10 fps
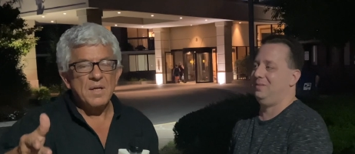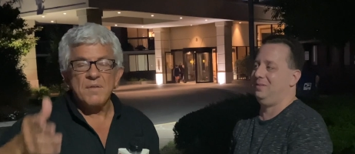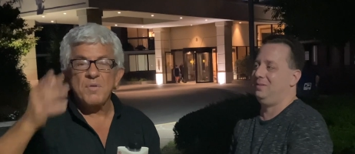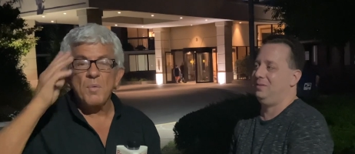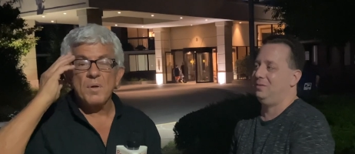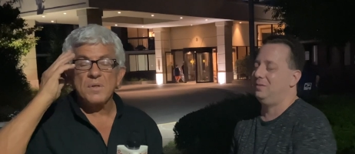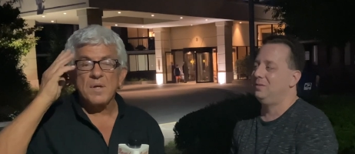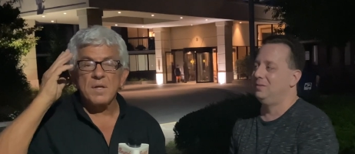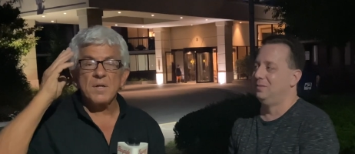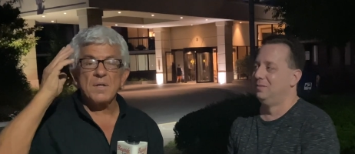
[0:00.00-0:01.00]
Speaker 1: if you wanted to
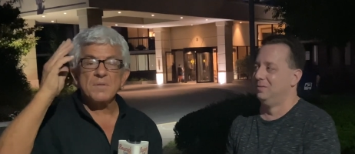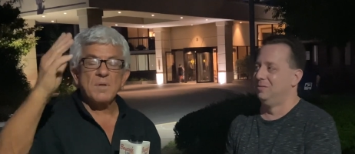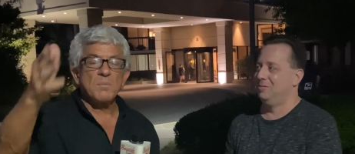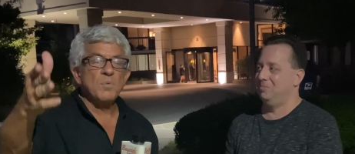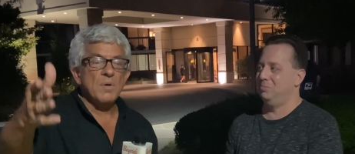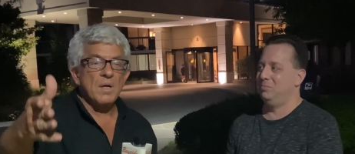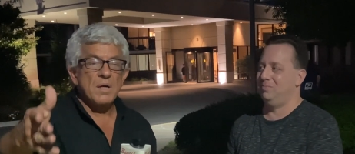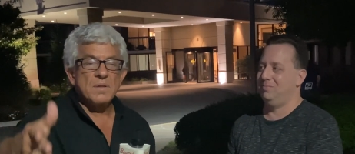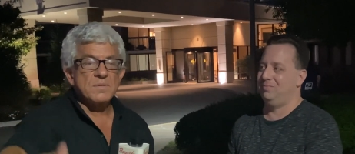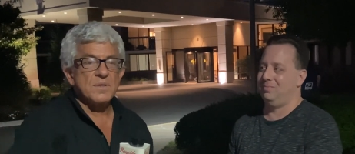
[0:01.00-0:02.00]
get a,
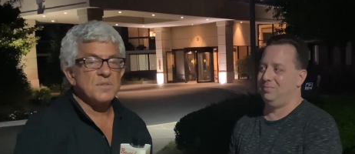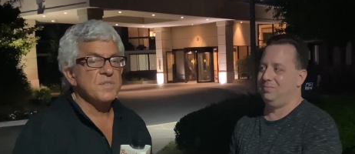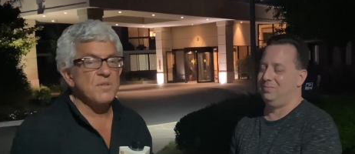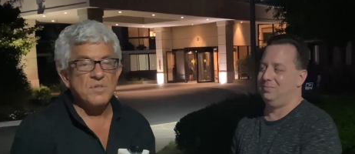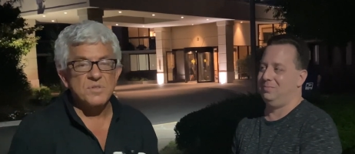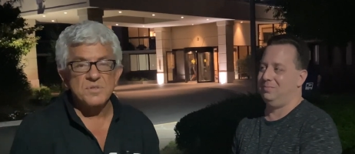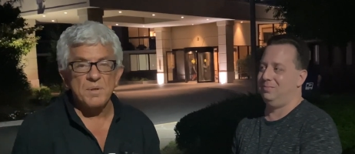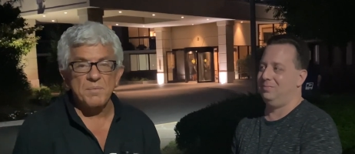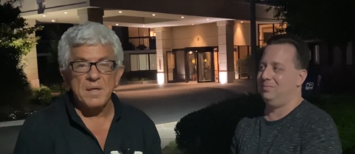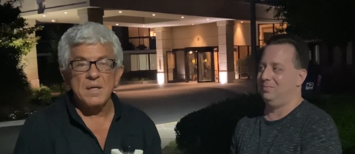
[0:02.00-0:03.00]
a, a series or
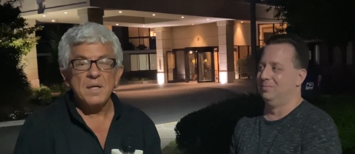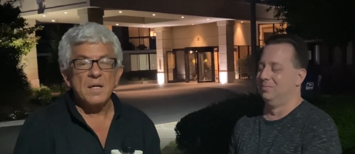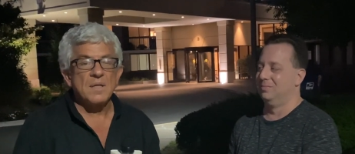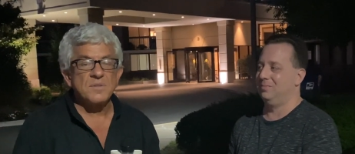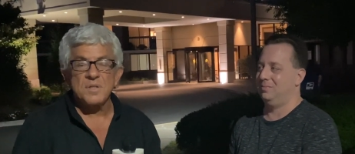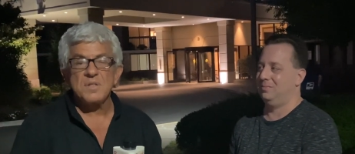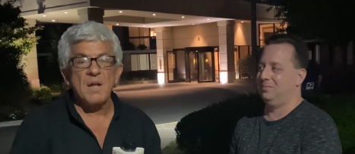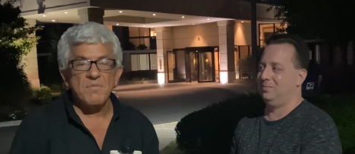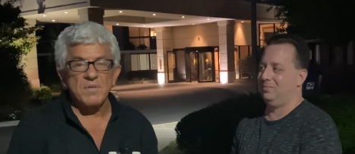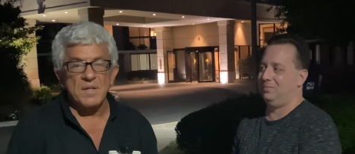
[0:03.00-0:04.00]
something onto
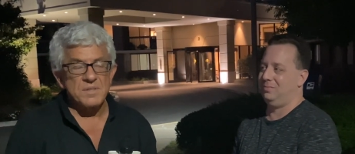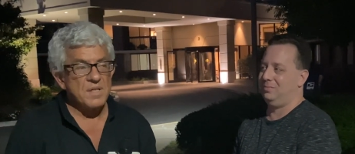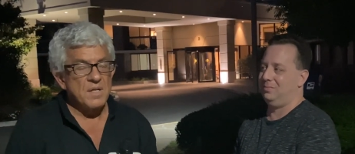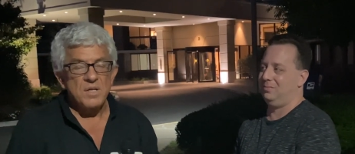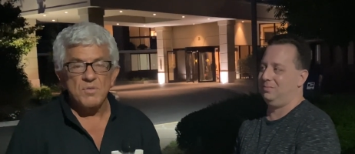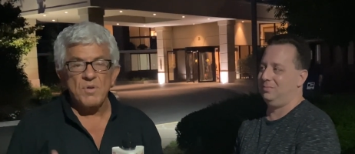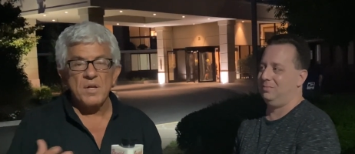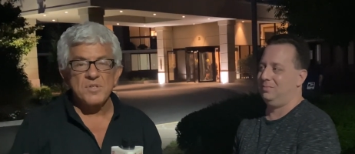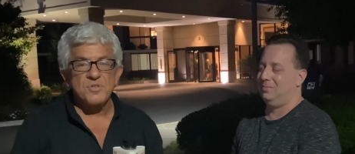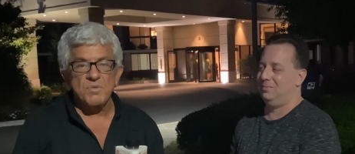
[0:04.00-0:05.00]
Netflix, you'd write
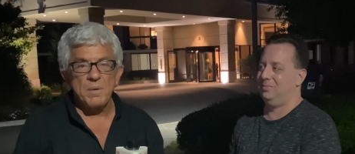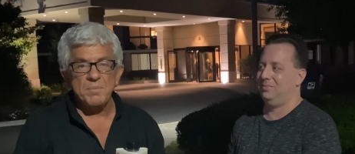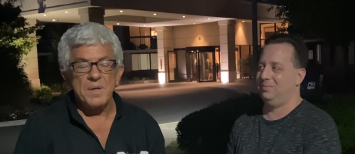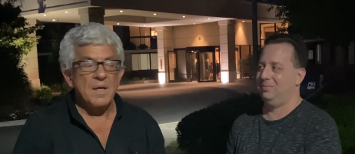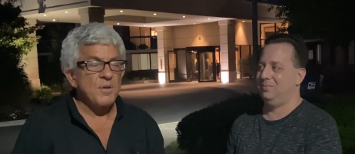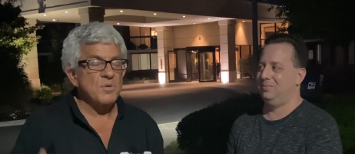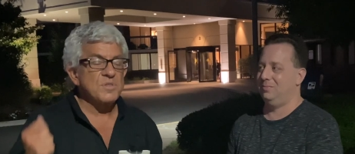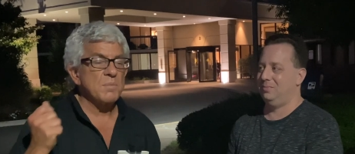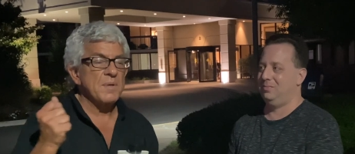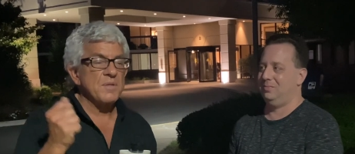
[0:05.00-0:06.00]
a script and you
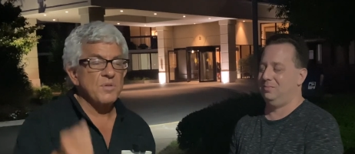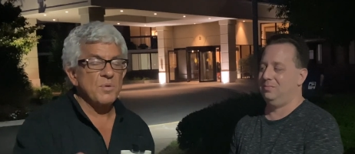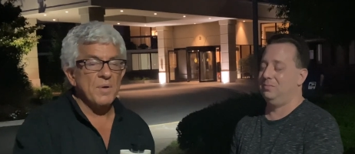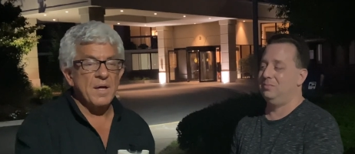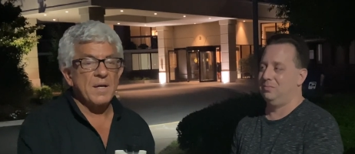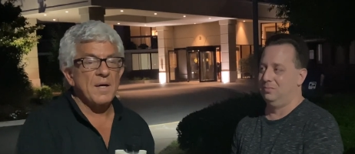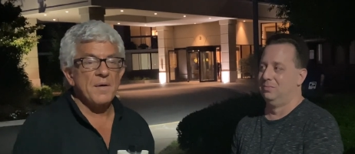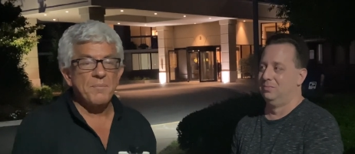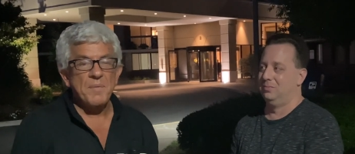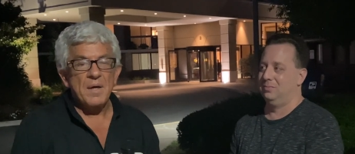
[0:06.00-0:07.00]
submit it to a,
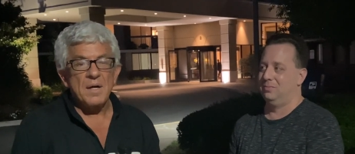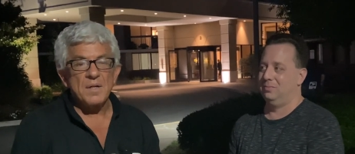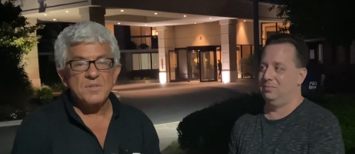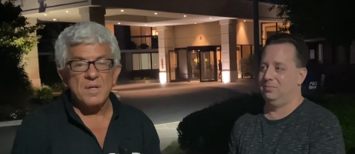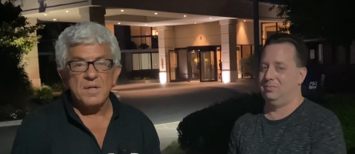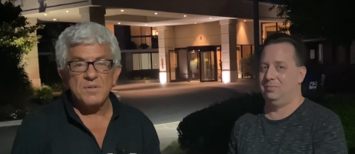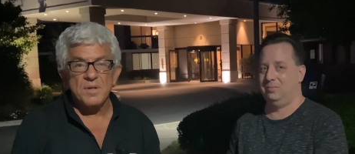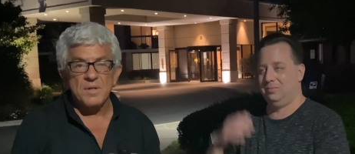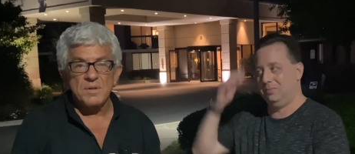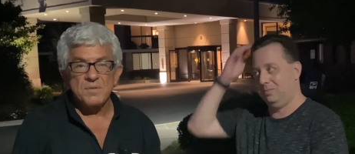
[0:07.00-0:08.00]
um, a, a,
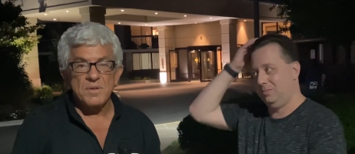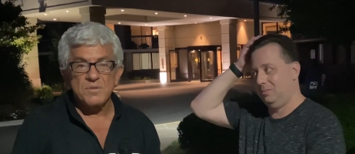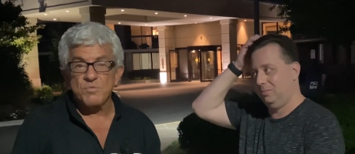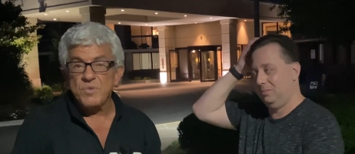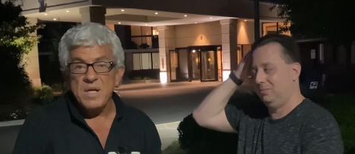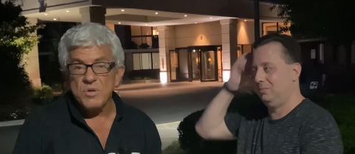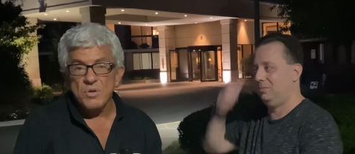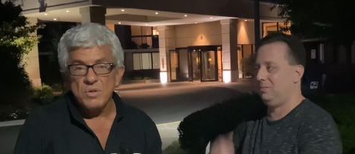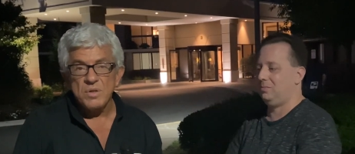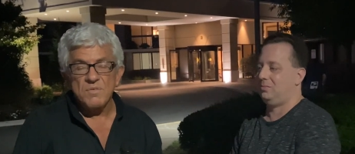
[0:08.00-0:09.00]

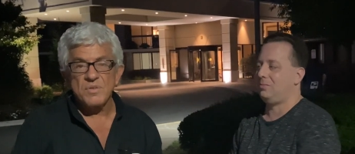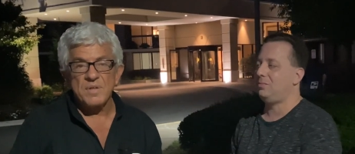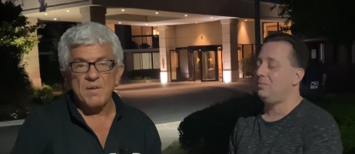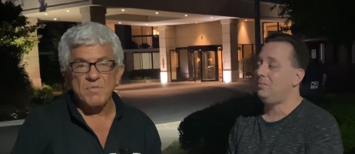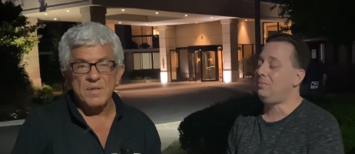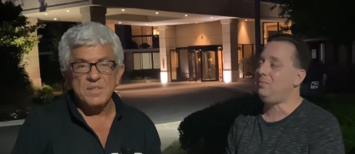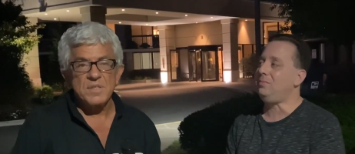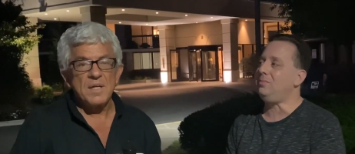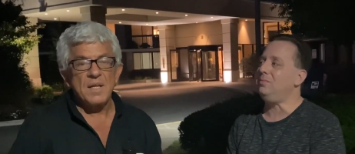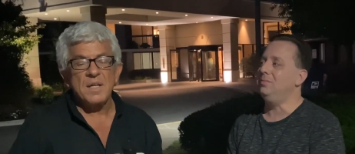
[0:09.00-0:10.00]
reader for Netflix,
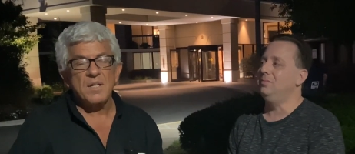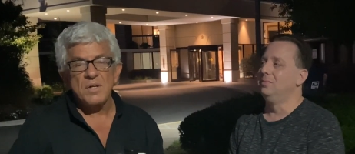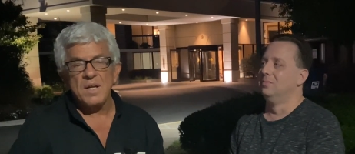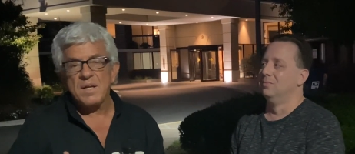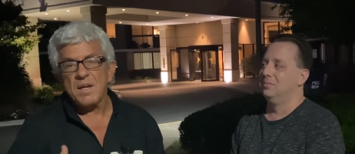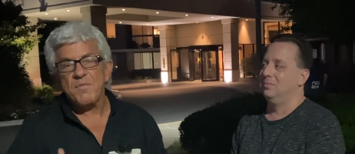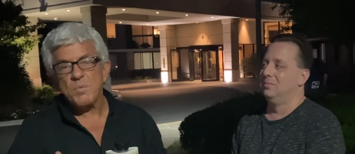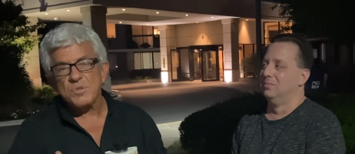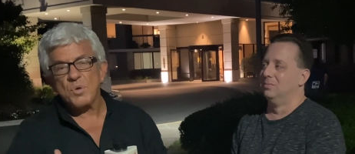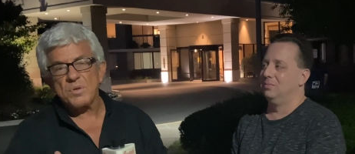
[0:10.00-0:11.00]
and they, get, and they give you
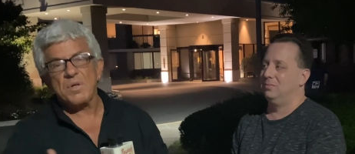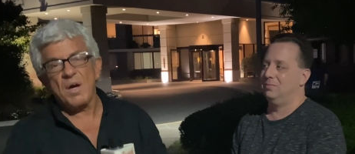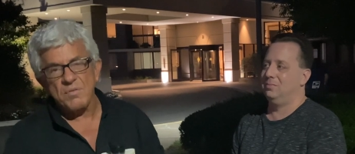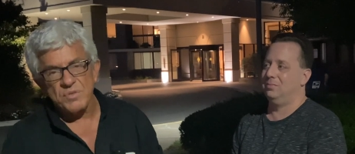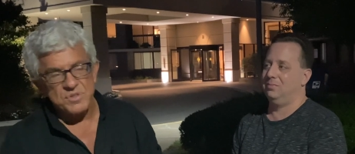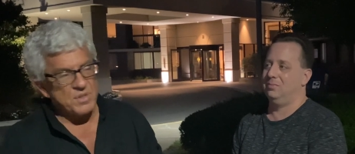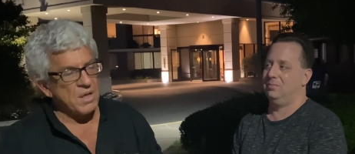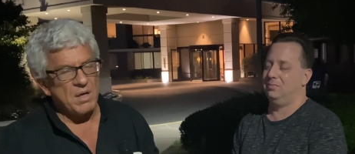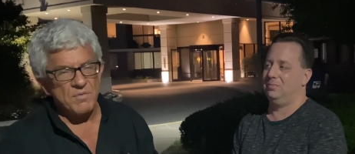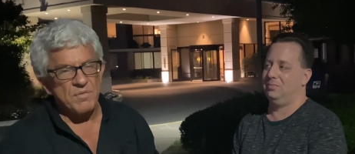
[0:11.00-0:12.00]
what's called coverage. They
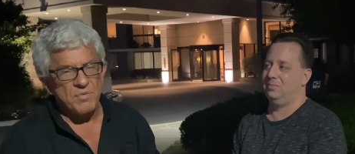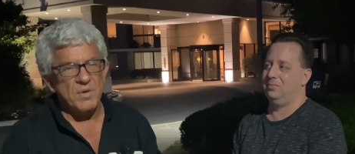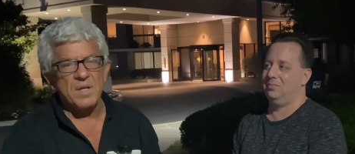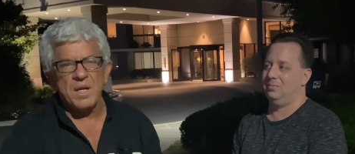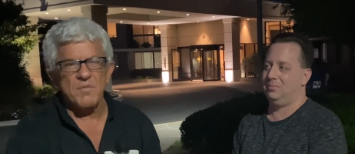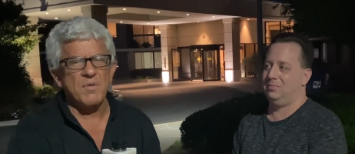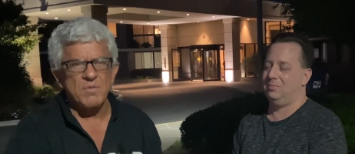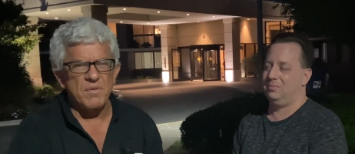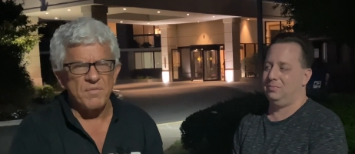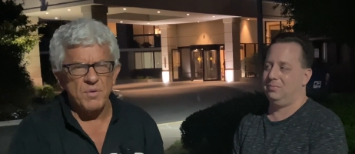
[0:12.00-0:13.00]
cover it for you and they give you a
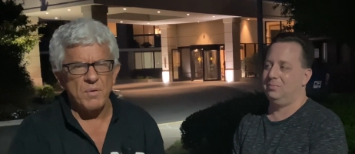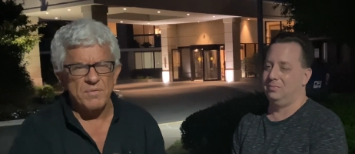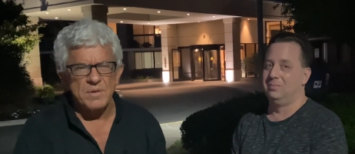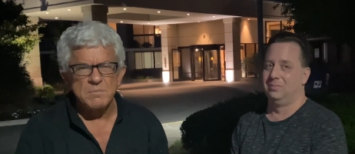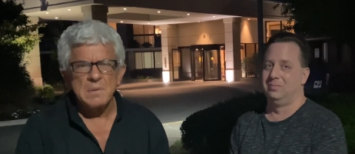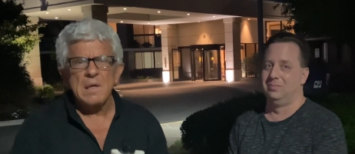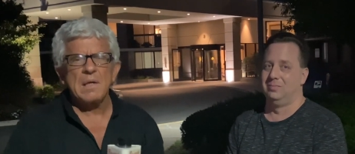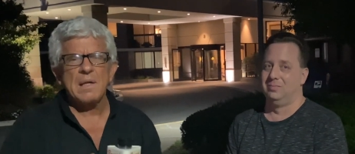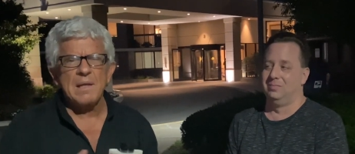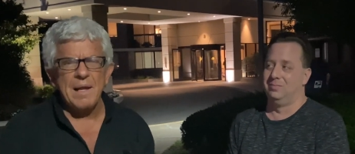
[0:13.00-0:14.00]
review of it. And
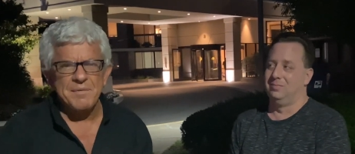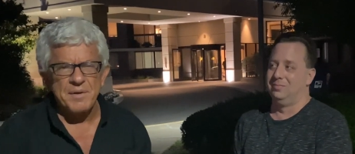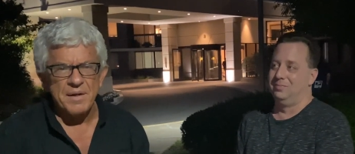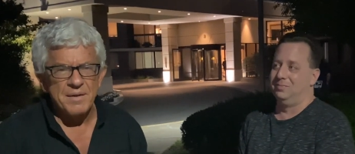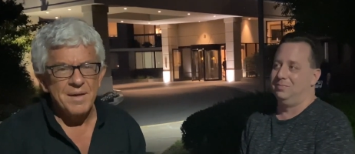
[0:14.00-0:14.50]
then that's it.